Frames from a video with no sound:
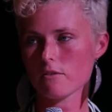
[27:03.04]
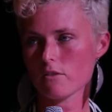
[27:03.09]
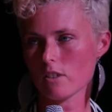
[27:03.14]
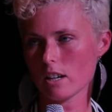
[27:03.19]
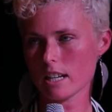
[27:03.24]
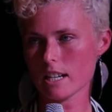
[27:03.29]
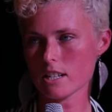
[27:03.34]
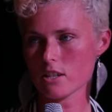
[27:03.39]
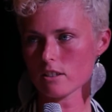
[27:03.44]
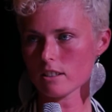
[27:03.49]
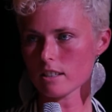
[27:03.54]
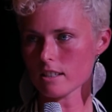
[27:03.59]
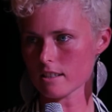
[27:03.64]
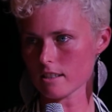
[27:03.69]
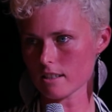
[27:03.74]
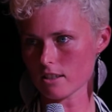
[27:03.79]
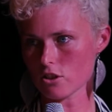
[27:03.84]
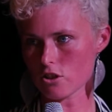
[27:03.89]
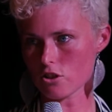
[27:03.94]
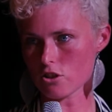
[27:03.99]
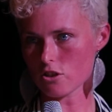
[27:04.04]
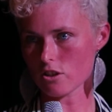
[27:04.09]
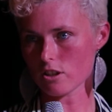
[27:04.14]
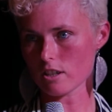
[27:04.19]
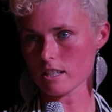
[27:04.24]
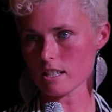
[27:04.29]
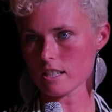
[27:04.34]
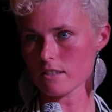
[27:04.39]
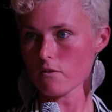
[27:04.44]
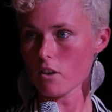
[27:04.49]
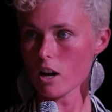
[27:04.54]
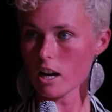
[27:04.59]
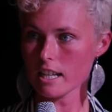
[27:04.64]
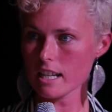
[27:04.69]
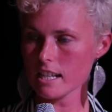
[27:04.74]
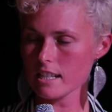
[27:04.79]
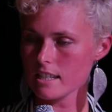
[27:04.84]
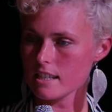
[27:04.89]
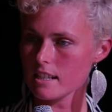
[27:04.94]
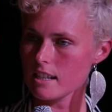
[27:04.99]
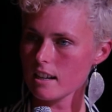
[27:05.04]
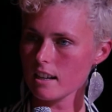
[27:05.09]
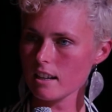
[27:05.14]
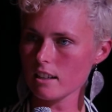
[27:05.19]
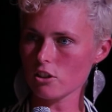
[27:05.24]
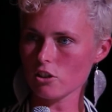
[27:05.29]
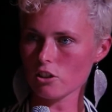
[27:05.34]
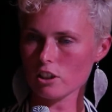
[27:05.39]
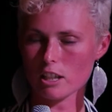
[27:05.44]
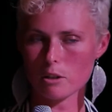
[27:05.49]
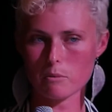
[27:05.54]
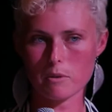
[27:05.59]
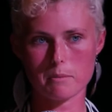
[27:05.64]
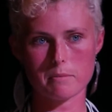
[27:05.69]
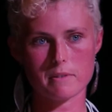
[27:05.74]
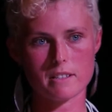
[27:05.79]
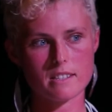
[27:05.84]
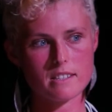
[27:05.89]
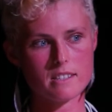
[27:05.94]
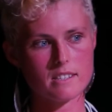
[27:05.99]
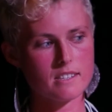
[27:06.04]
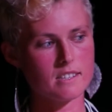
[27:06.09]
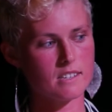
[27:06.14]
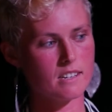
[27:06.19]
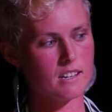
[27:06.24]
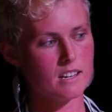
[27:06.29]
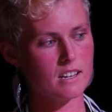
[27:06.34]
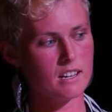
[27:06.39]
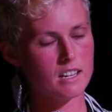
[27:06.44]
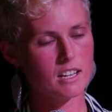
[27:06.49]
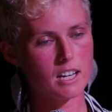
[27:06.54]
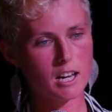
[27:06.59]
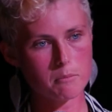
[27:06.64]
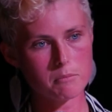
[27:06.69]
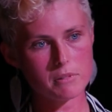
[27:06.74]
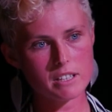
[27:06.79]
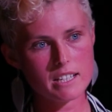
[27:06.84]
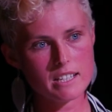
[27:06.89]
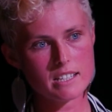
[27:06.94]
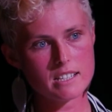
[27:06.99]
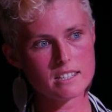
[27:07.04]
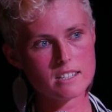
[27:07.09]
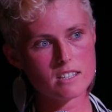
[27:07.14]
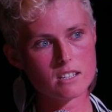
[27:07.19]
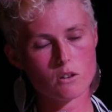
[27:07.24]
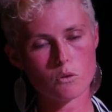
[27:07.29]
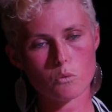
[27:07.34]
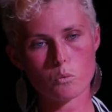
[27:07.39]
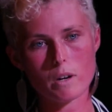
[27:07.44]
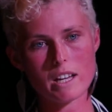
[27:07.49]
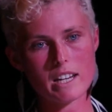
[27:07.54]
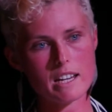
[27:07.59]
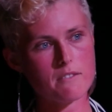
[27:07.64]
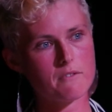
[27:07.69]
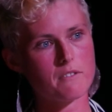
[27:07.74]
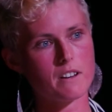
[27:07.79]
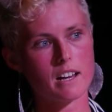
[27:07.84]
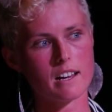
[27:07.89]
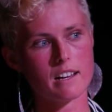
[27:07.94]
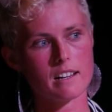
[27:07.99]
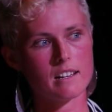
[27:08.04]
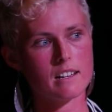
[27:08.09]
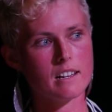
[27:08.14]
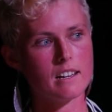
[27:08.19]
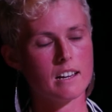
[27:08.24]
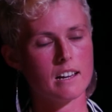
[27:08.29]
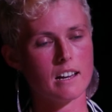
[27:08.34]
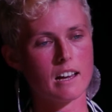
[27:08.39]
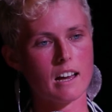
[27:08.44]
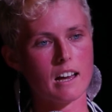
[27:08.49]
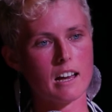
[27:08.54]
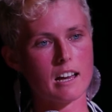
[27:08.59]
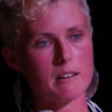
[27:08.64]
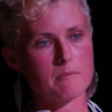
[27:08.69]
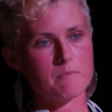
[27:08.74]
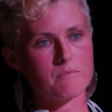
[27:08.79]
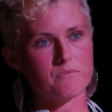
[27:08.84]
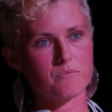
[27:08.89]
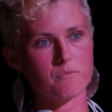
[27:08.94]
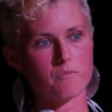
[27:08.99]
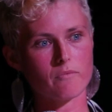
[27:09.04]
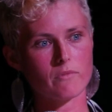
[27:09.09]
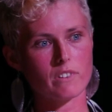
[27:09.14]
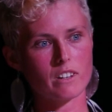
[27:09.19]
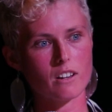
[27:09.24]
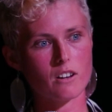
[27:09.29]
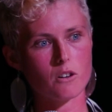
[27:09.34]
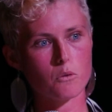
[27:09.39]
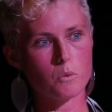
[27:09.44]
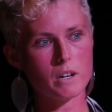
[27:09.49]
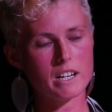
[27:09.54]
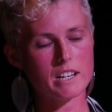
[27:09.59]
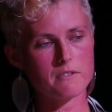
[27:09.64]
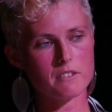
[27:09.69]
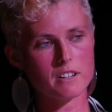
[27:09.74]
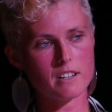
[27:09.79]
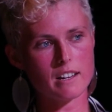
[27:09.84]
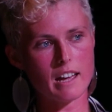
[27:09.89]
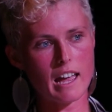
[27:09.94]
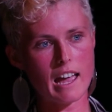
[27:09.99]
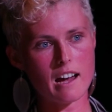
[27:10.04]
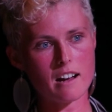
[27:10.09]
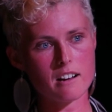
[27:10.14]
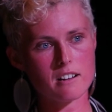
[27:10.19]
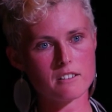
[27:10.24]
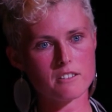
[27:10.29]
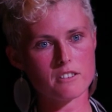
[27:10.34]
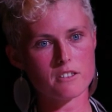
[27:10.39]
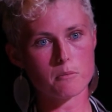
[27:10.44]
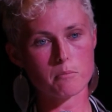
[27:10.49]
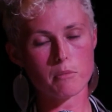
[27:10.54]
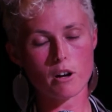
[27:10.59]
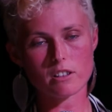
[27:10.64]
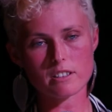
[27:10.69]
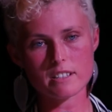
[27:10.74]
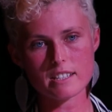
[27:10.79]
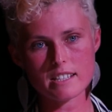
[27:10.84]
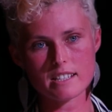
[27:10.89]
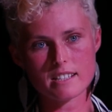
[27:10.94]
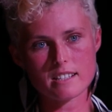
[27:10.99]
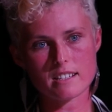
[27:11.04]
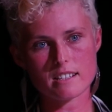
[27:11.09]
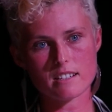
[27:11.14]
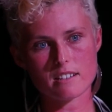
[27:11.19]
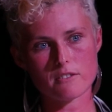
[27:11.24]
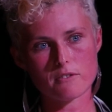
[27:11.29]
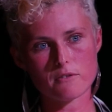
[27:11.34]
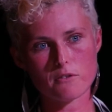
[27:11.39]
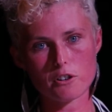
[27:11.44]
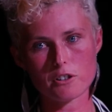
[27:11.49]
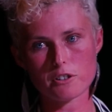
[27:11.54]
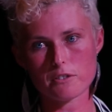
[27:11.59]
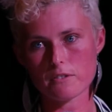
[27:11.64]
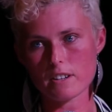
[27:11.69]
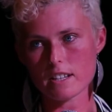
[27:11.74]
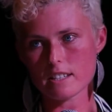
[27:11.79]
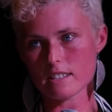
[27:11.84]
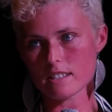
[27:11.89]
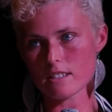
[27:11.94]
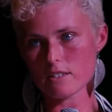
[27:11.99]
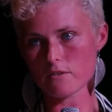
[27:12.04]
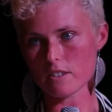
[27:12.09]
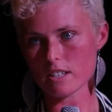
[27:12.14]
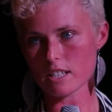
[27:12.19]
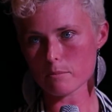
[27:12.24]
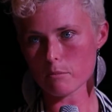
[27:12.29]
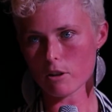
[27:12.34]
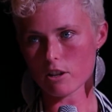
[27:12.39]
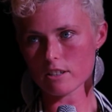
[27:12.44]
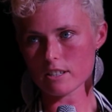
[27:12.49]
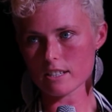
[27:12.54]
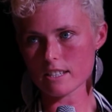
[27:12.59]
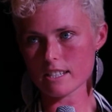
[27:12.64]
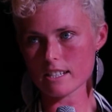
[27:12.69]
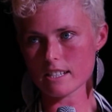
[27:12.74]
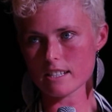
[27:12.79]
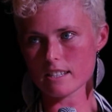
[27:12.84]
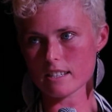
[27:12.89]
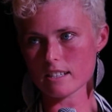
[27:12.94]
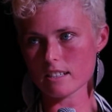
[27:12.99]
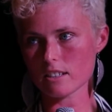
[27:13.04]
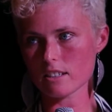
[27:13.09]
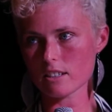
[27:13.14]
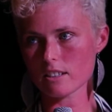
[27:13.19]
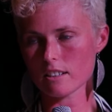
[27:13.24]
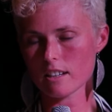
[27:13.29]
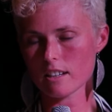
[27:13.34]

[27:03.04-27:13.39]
of financial institution that is financing nuclear weapons companies, whenever the policies, the foreign affairs and defence policies that